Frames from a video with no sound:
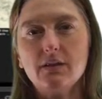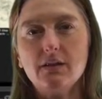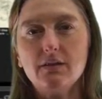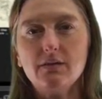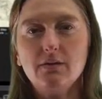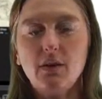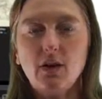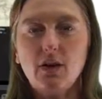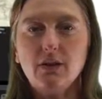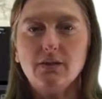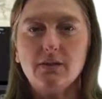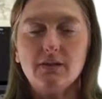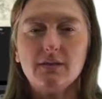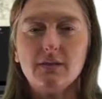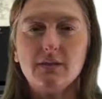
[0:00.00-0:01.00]

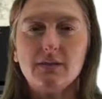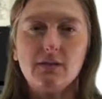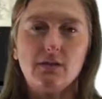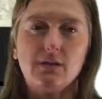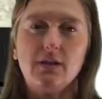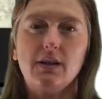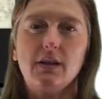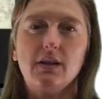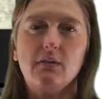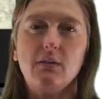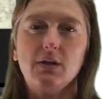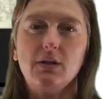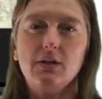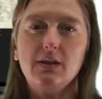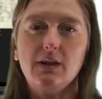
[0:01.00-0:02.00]
involved in this learning
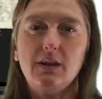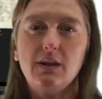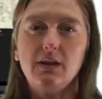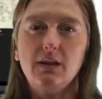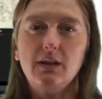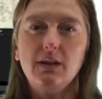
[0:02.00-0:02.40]
community